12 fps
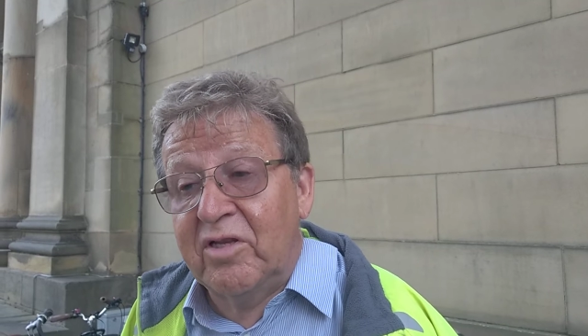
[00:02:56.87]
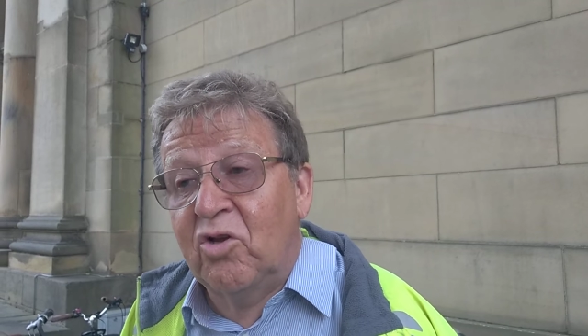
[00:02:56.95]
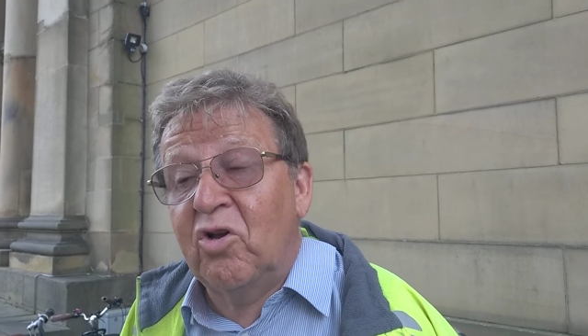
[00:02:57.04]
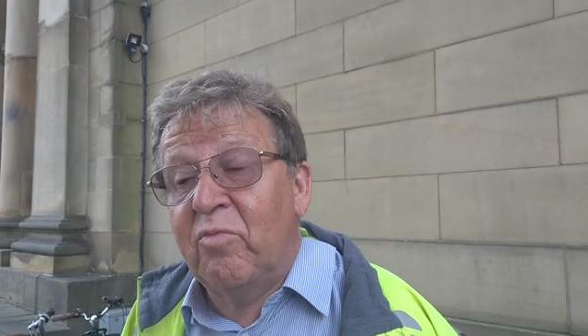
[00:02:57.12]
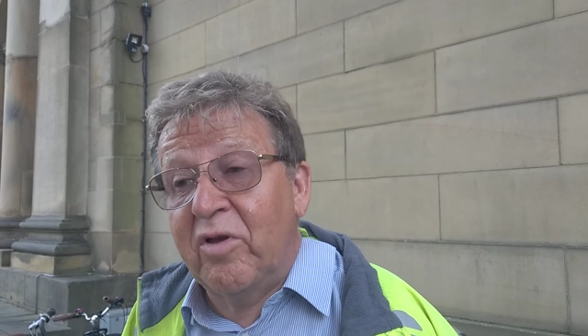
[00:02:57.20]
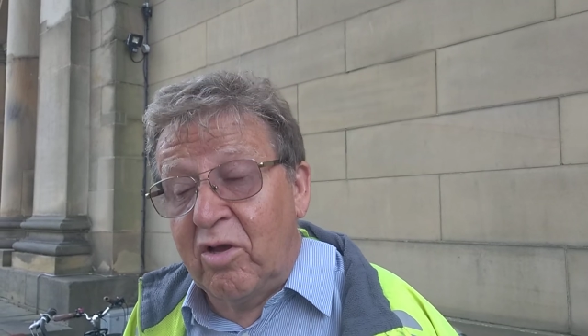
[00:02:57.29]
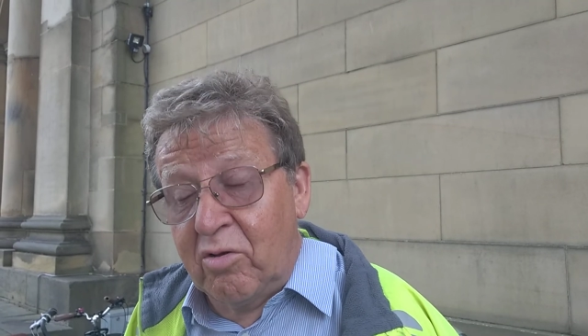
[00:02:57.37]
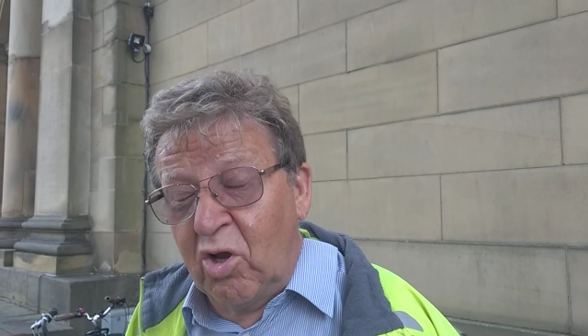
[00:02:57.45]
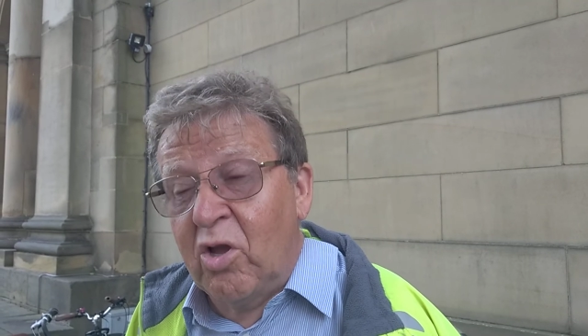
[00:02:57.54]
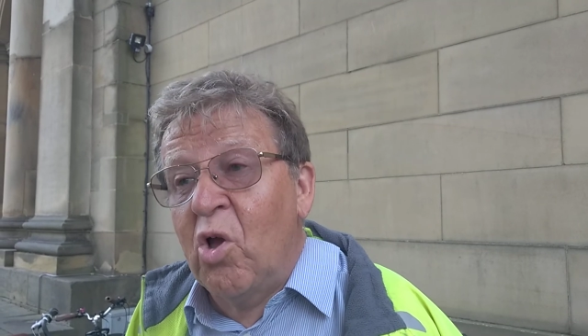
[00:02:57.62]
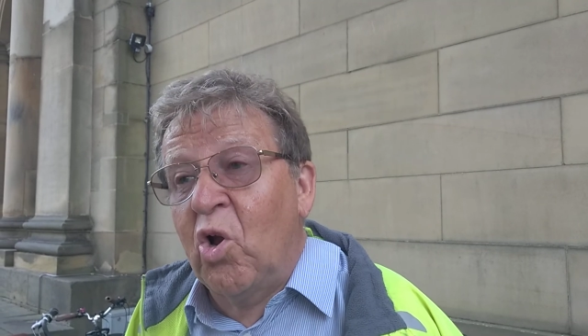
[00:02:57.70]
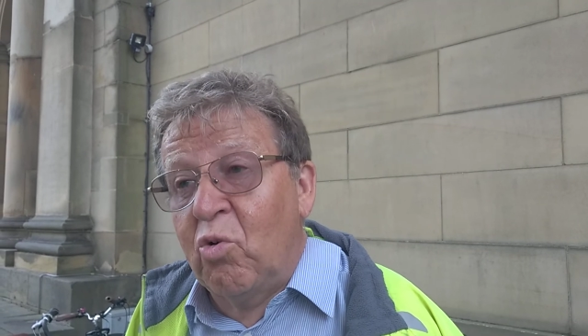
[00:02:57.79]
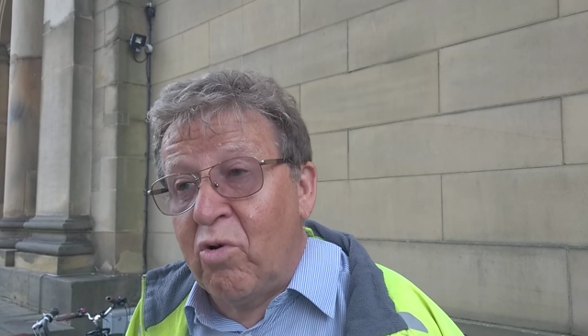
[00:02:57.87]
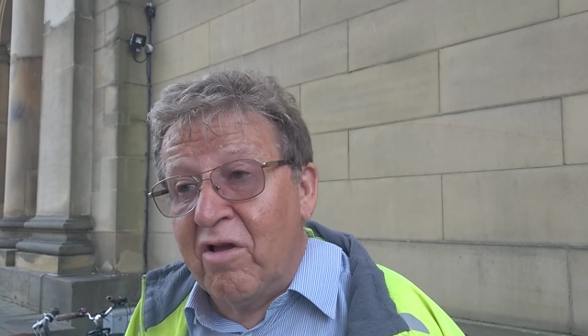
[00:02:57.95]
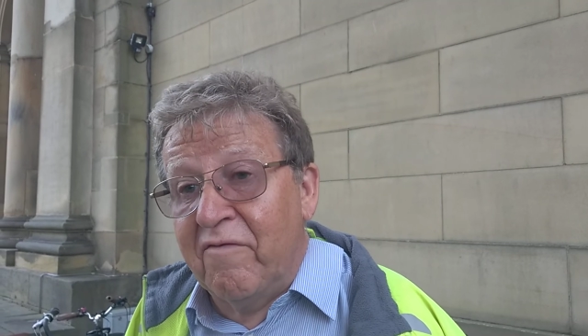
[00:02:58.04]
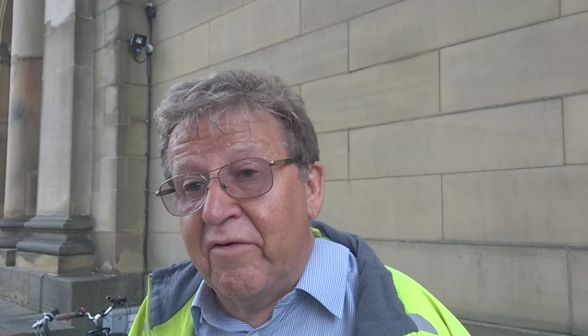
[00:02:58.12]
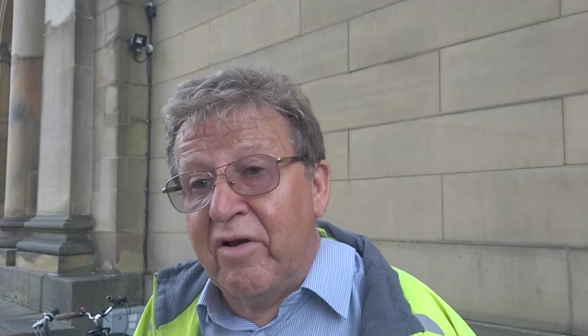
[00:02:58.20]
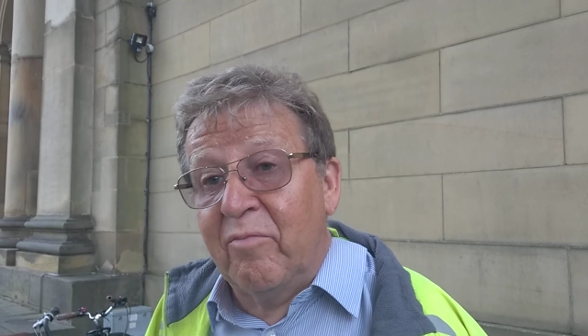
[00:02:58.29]
It could be quite
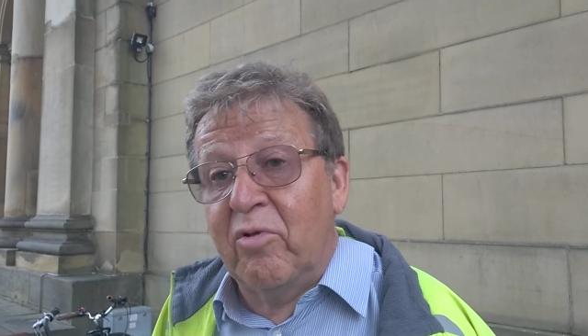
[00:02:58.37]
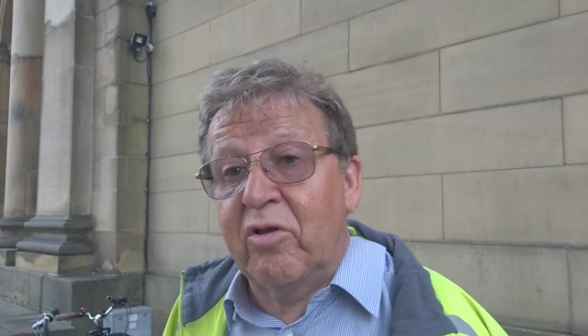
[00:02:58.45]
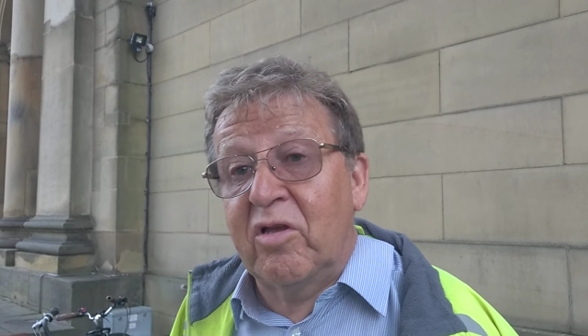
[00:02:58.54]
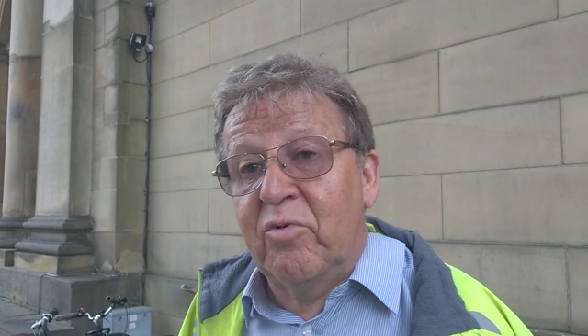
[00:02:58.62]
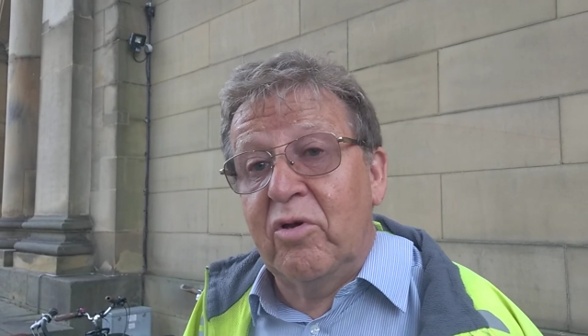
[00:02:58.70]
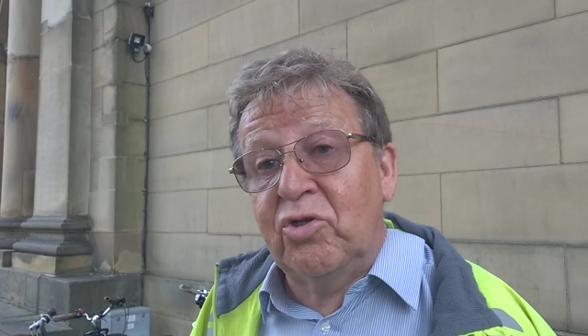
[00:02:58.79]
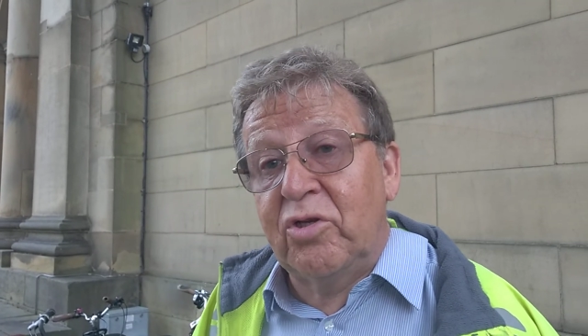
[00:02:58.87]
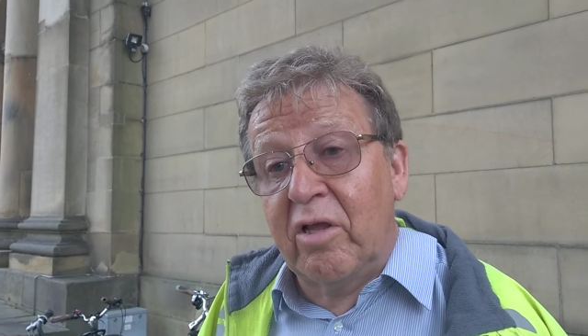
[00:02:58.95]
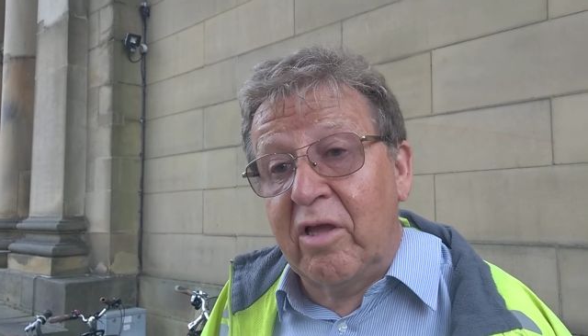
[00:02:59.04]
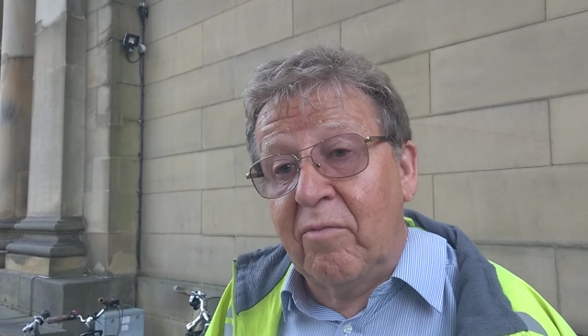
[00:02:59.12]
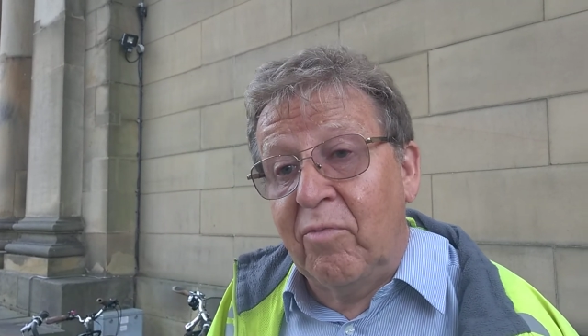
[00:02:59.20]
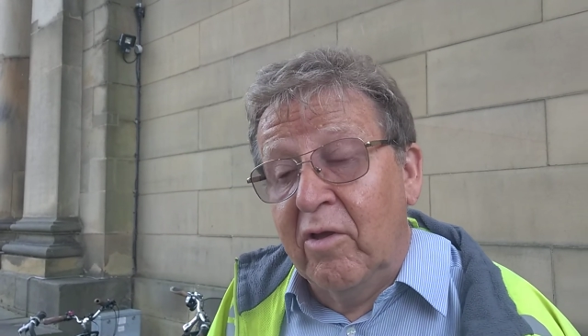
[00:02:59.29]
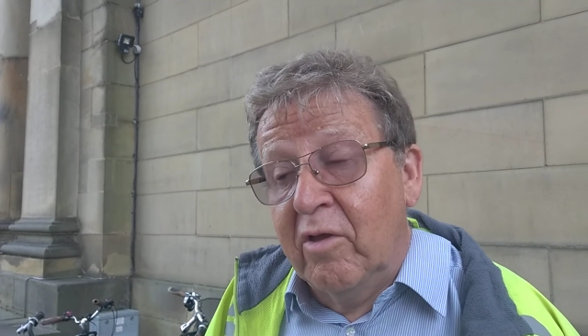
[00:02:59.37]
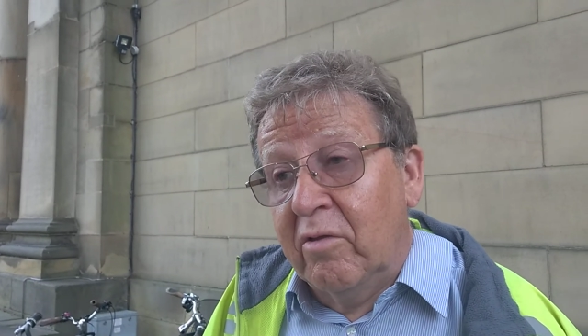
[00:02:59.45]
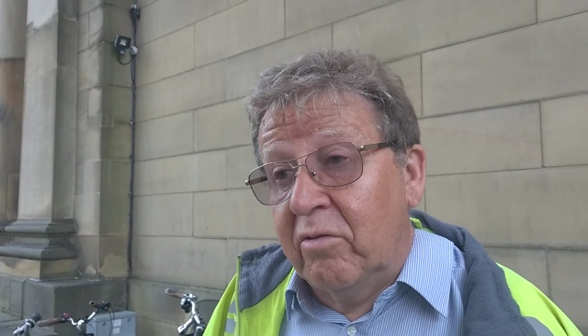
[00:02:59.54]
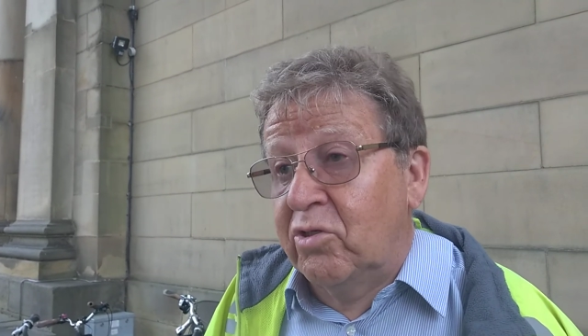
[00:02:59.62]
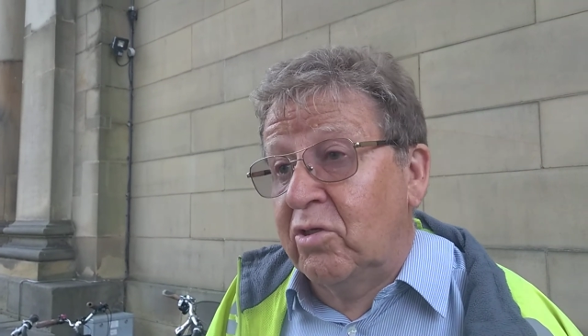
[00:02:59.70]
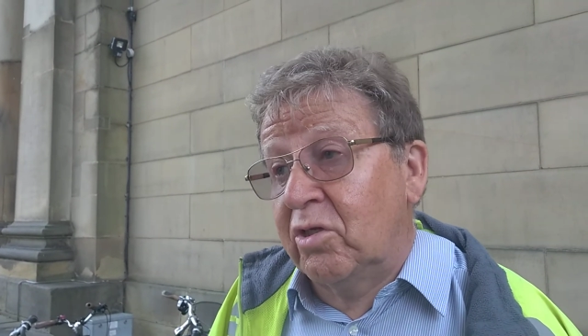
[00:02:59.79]
viable commercially.
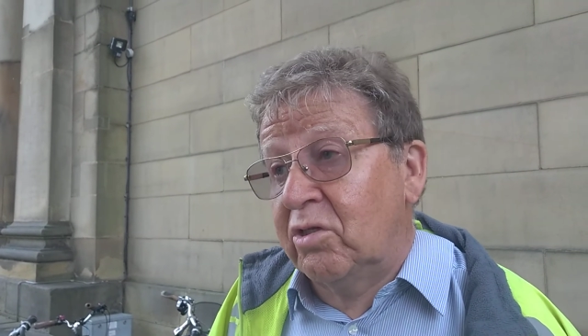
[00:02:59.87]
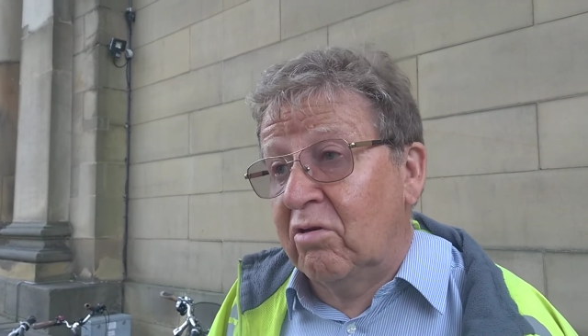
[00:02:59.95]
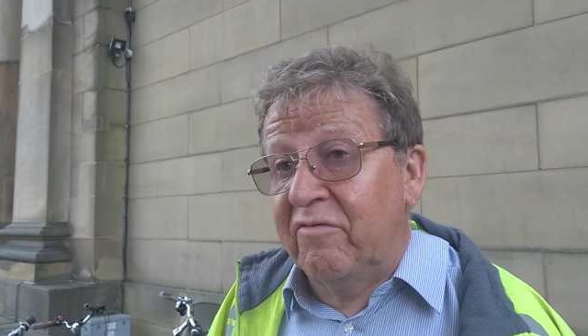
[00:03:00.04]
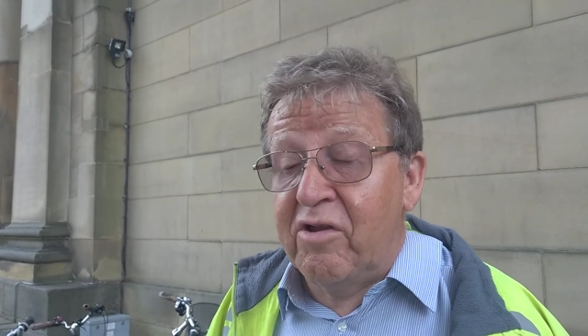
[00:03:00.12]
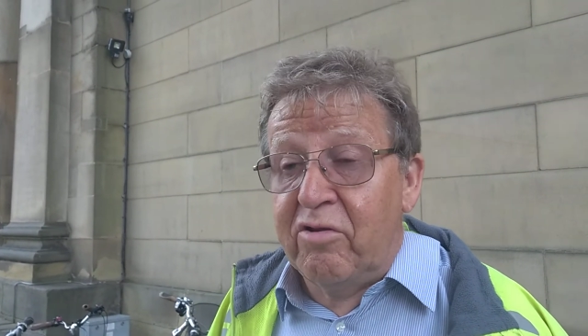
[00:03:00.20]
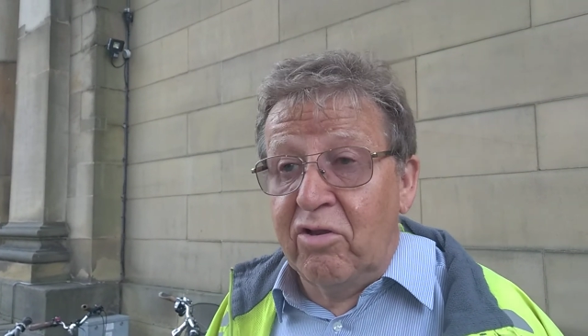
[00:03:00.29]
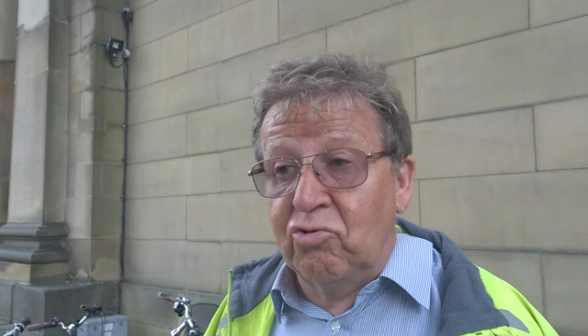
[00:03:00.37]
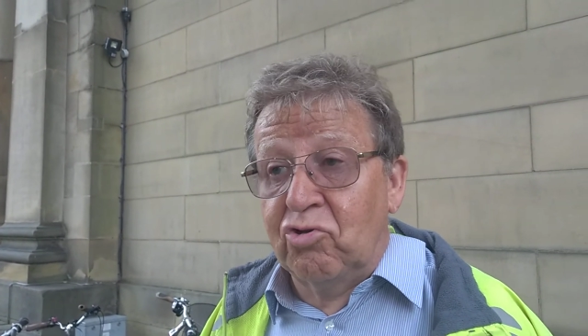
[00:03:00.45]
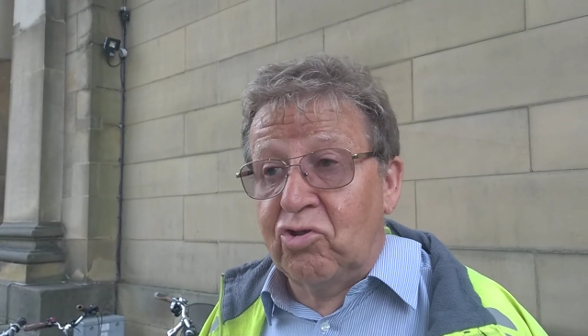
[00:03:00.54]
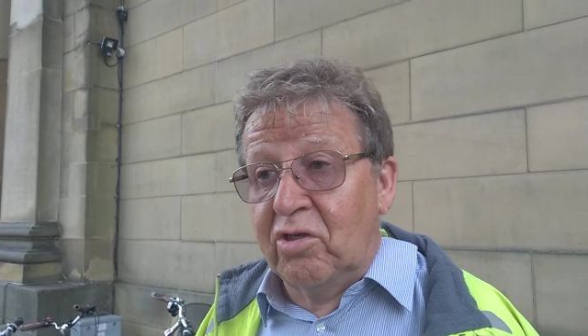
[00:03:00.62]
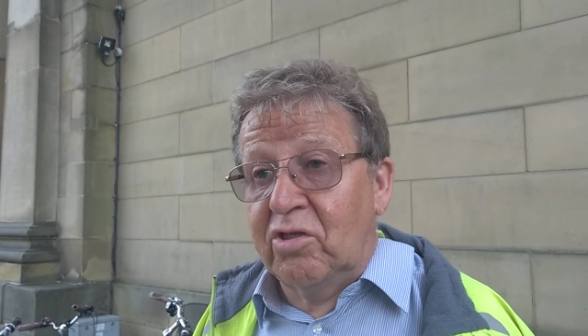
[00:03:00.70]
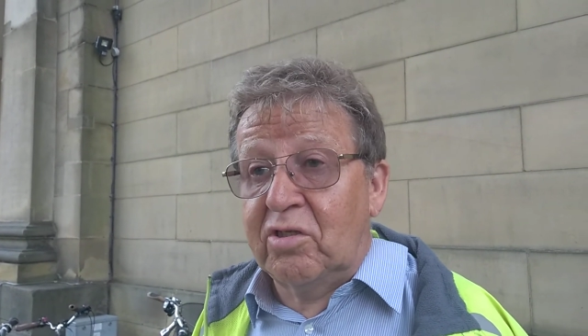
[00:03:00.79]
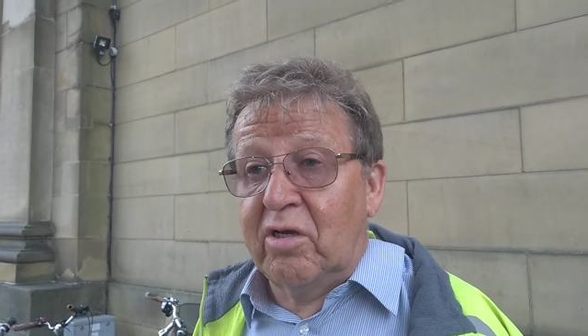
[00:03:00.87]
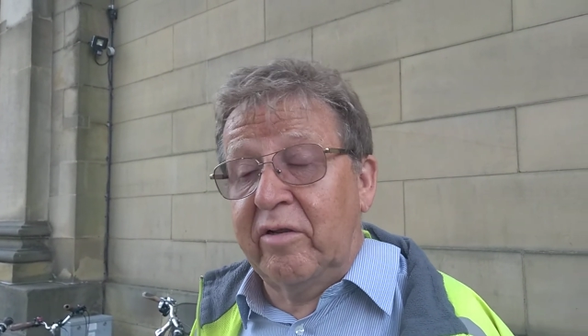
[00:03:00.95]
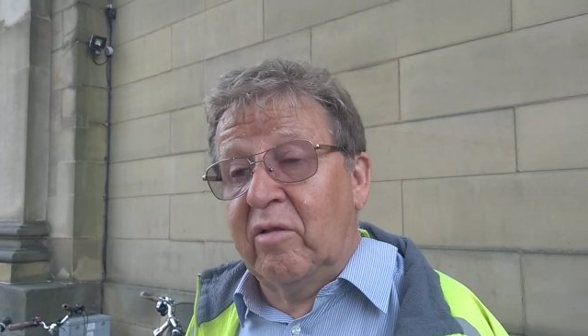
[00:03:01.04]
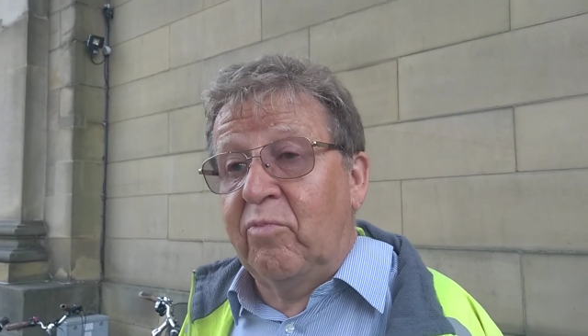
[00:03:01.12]
There's also a very interesting cycle